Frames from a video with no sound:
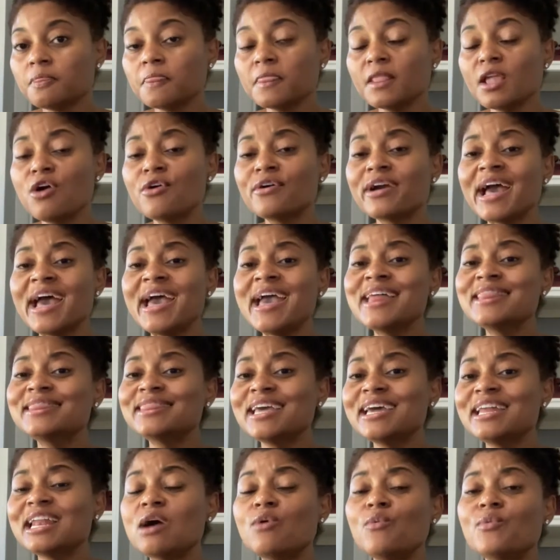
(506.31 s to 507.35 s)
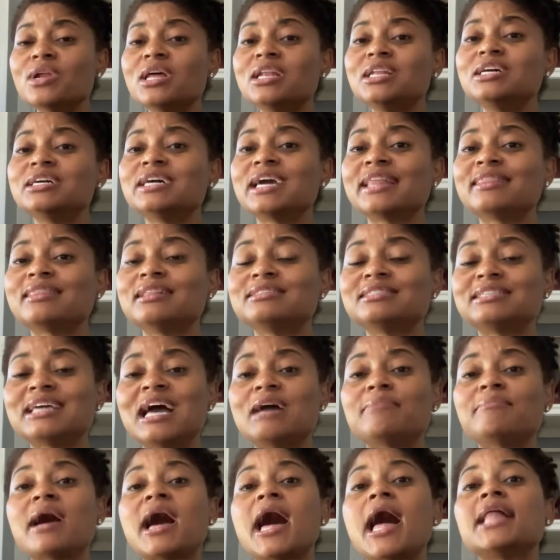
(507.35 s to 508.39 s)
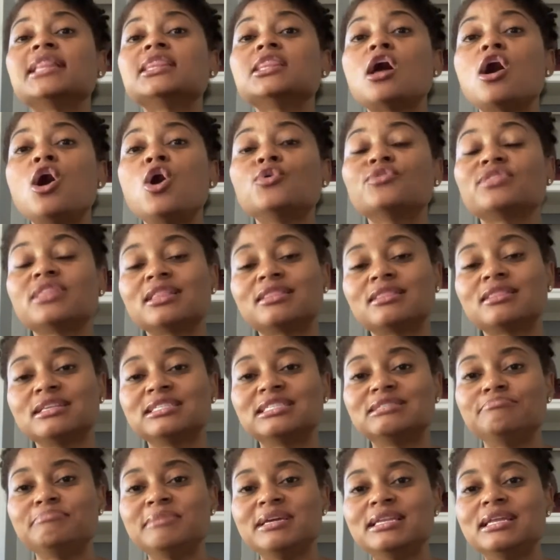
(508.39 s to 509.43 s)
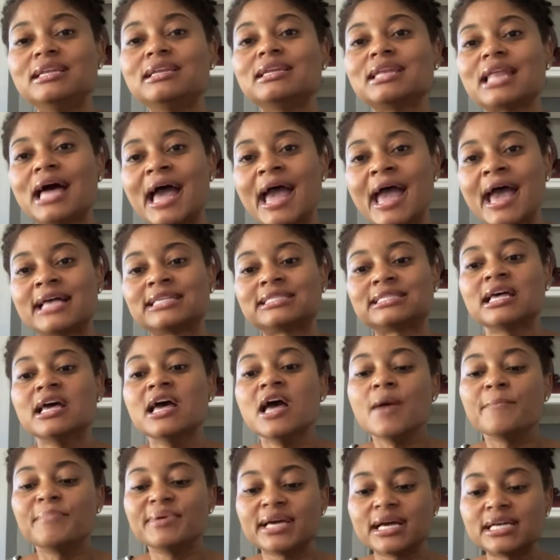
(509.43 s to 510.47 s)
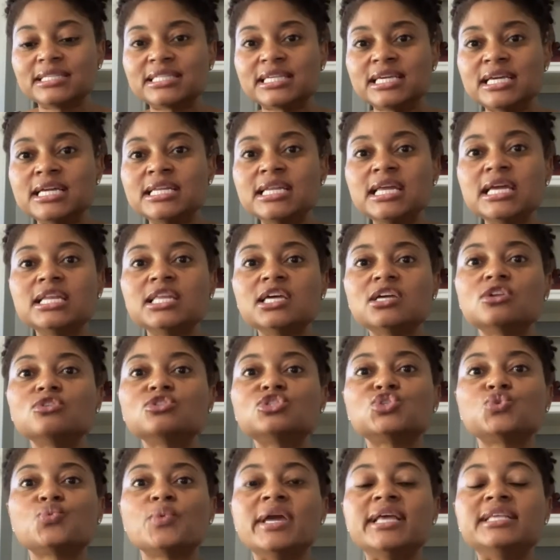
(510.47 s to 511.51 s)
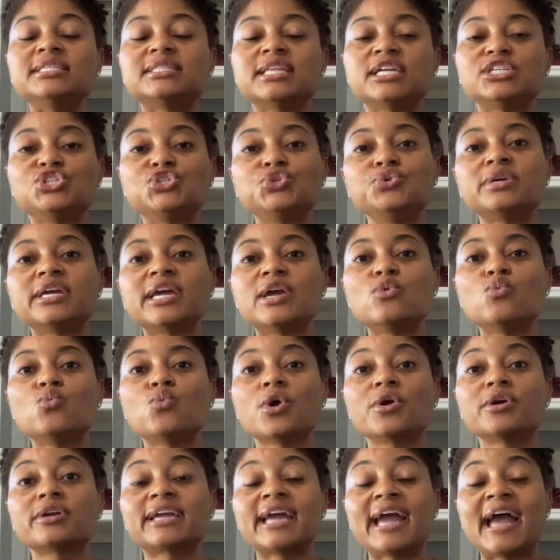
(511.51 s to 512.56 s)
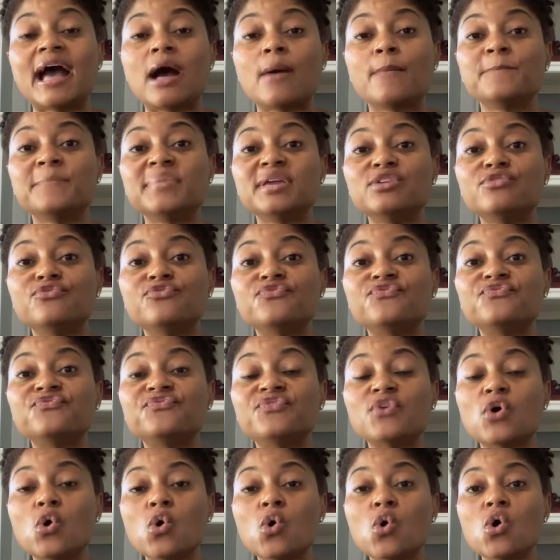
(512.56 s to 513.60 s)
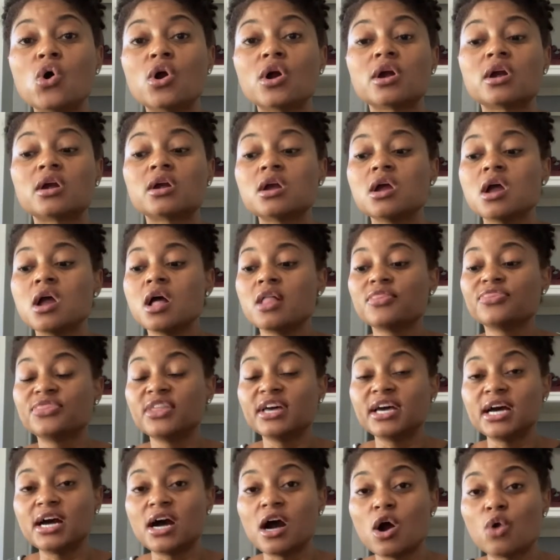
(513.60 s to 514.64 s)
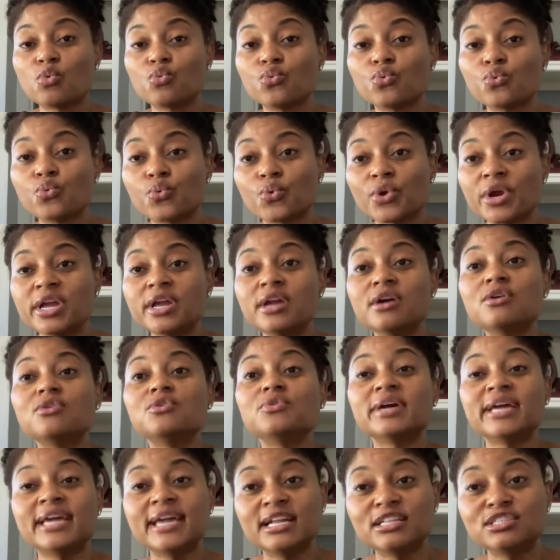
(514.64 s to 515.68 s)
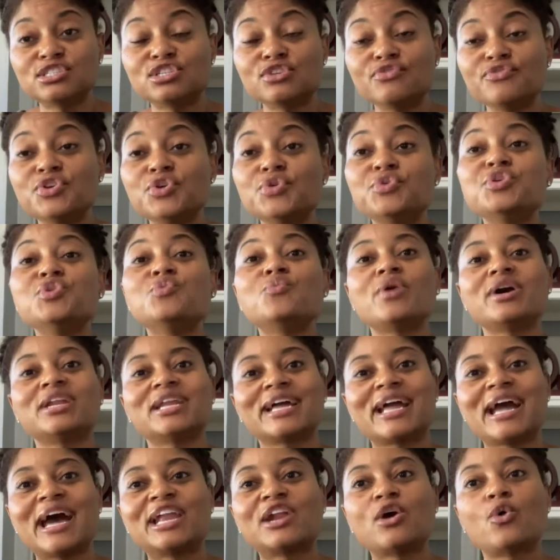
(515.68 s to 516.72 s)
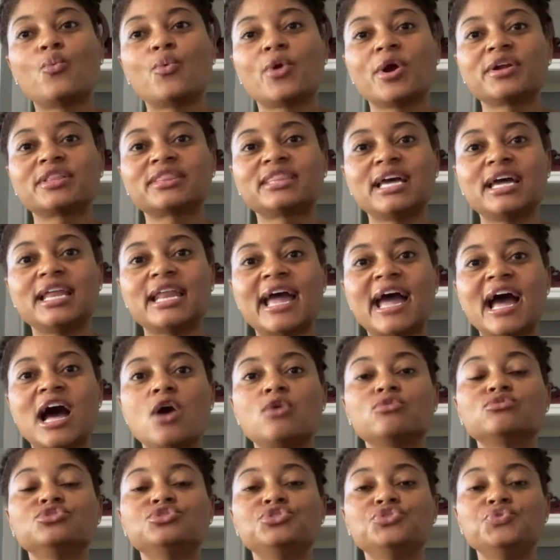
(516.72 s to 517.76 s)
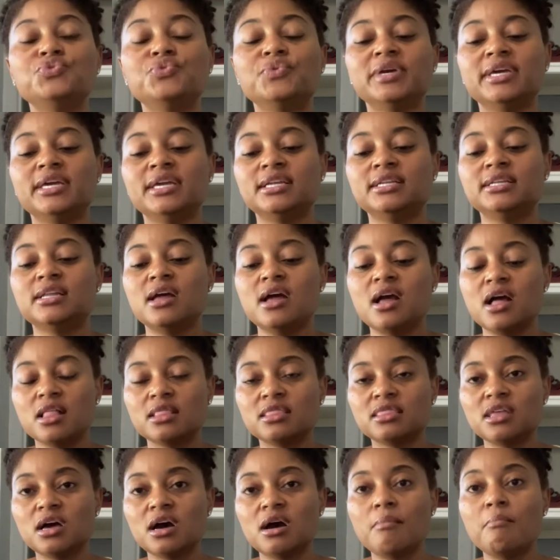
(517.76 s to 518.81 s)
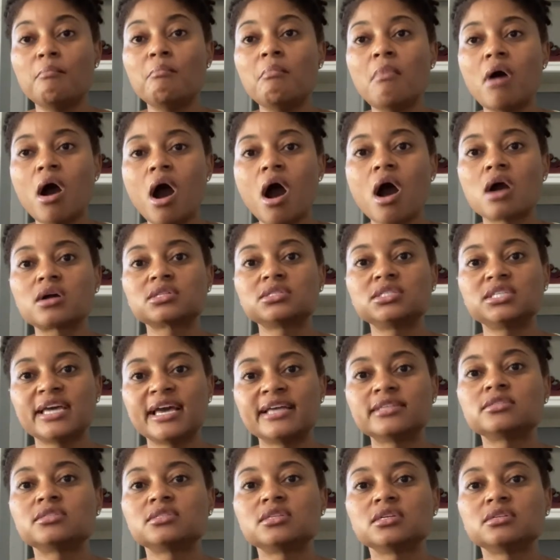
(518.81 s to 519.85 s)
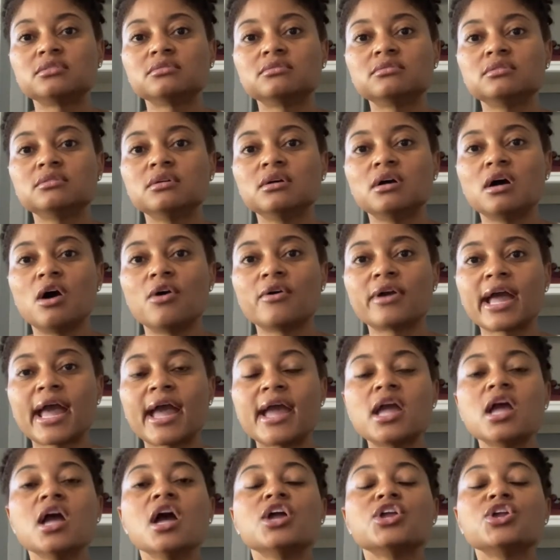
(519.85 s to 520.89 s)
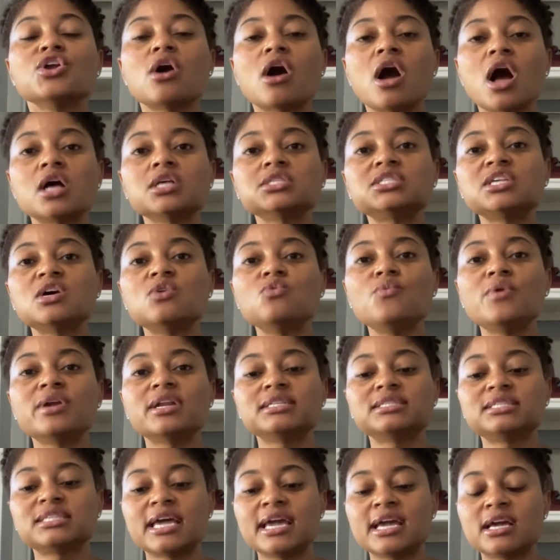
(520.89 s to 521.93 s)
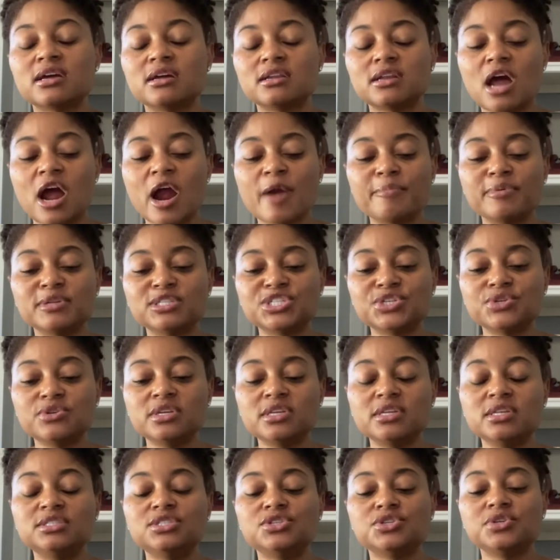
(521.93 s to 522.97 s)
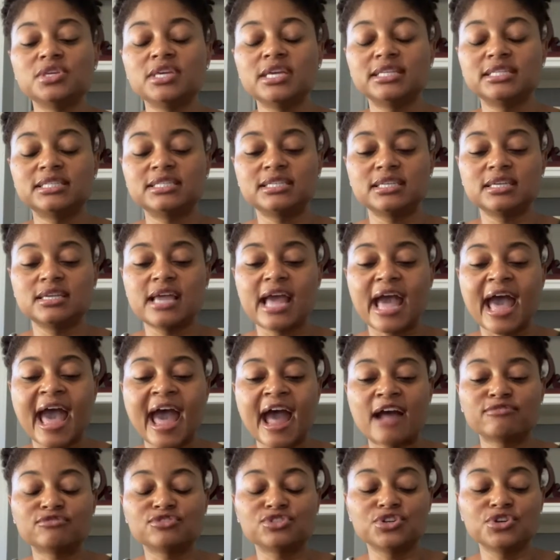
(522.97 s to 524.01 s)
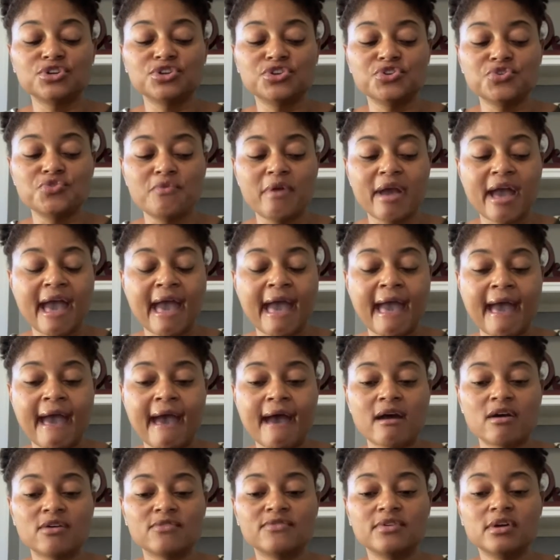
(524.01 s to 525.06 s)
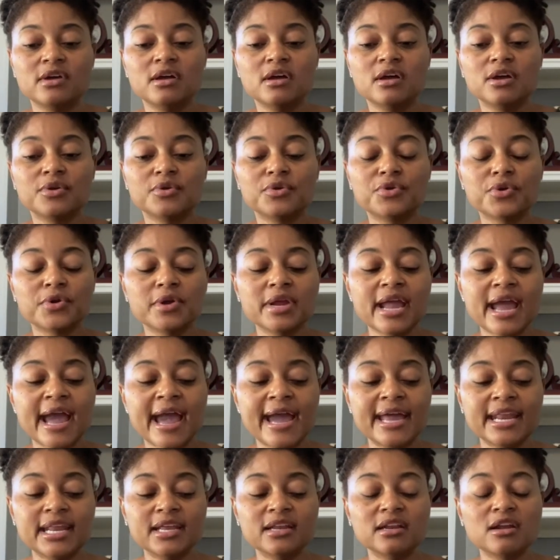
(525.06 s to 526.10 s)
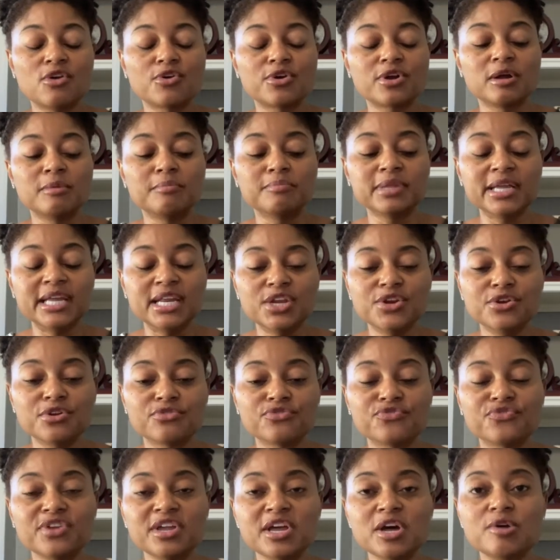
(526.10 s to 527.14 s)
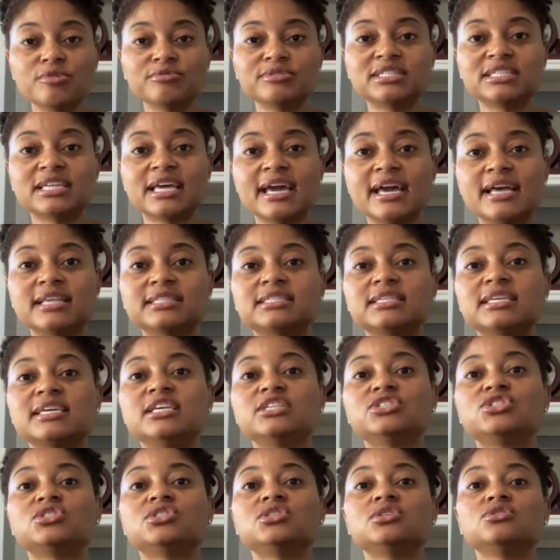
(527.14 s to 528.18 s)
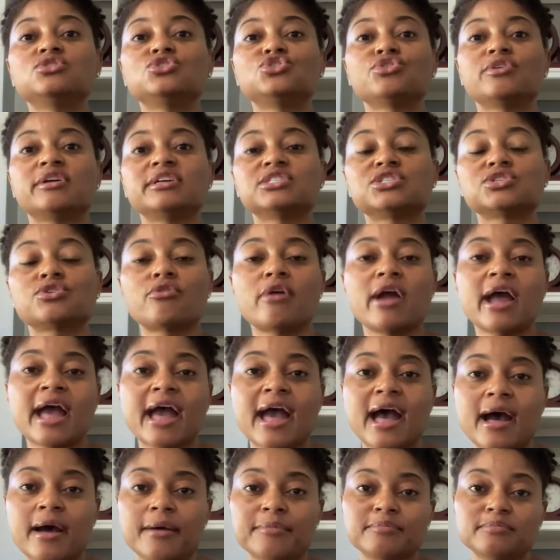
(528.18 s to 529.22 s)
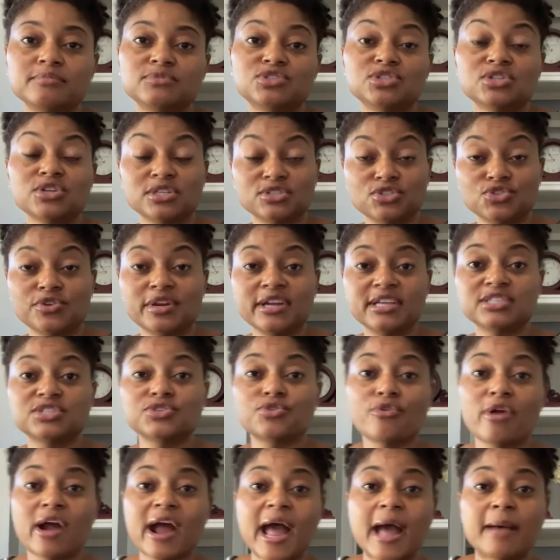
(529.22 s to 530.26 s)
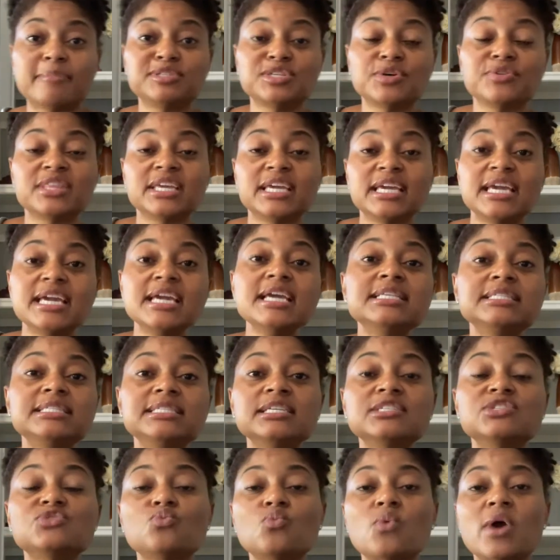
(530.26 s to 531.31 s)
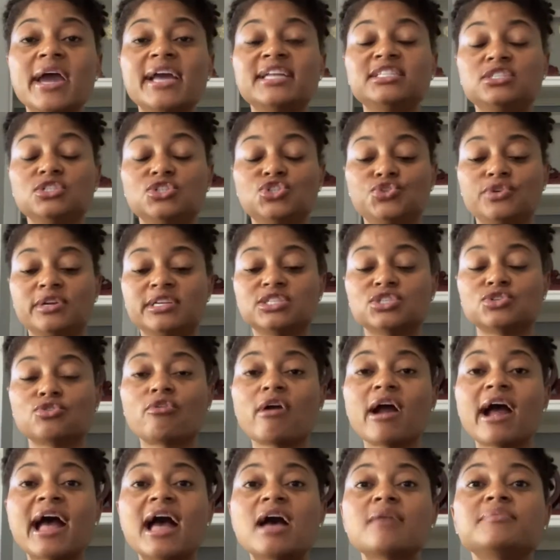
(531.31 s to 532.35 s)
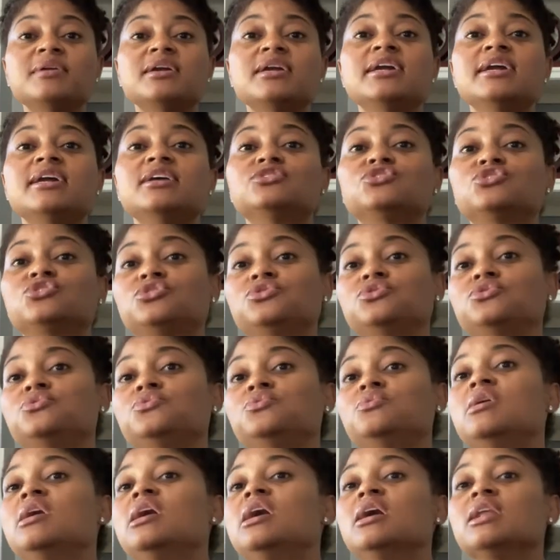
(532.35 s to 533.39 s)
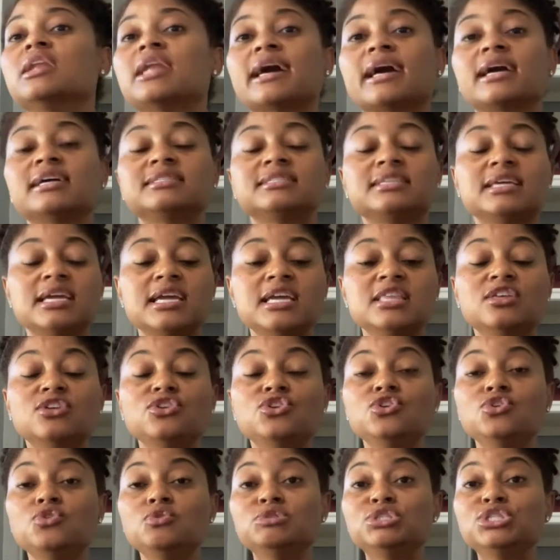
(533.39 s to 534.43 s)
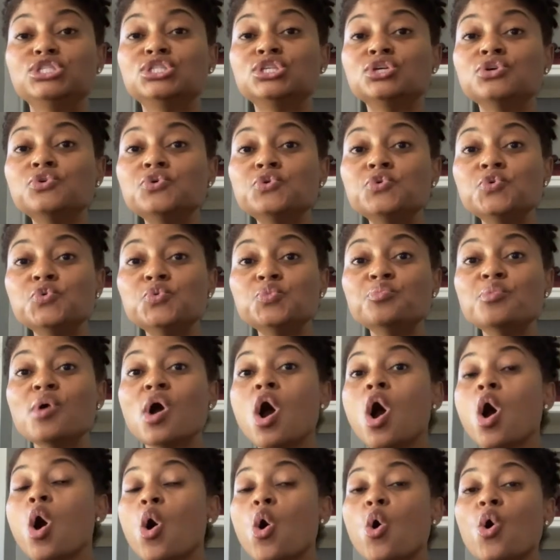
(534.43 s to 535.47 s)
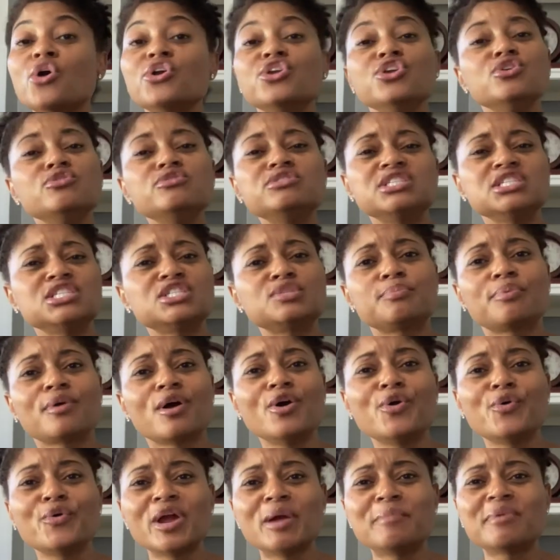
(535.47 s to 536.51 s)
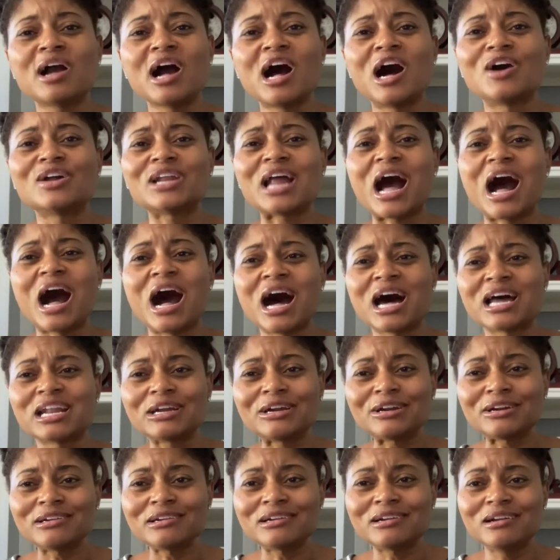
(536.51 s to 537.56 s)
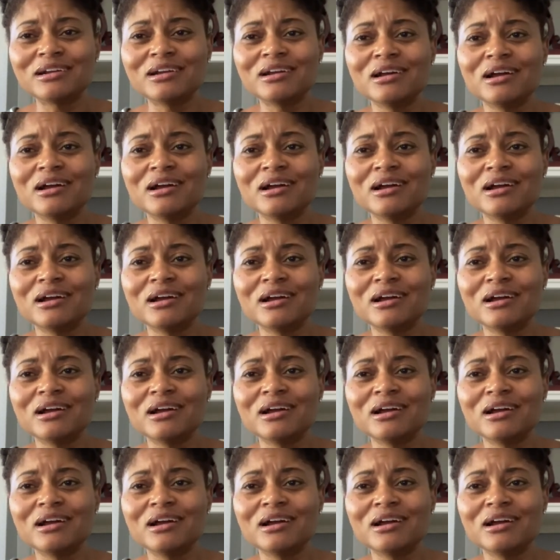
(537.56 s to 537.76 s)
Okay, and then I want to look at the time. How long did this meeting last? Because any little tweaks that you can work out before the real interview, you want to kind of work that out doing the mock testing. Okay, you also want to take an opportunity to, after you have created or completed your field test, is to transcribe. So the easiest way to transcribe is to, like I said, either use Zoom or use this program called Otter.